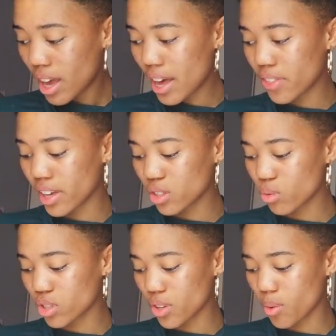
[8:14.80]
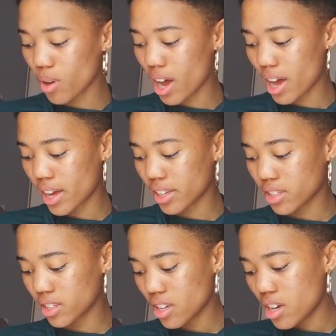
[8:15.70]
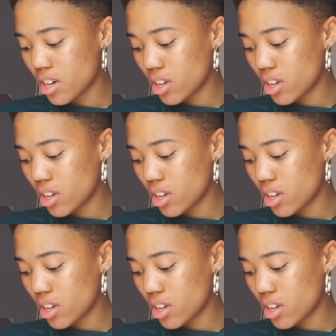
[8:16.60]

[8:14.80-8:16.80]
I think it's also your eyes.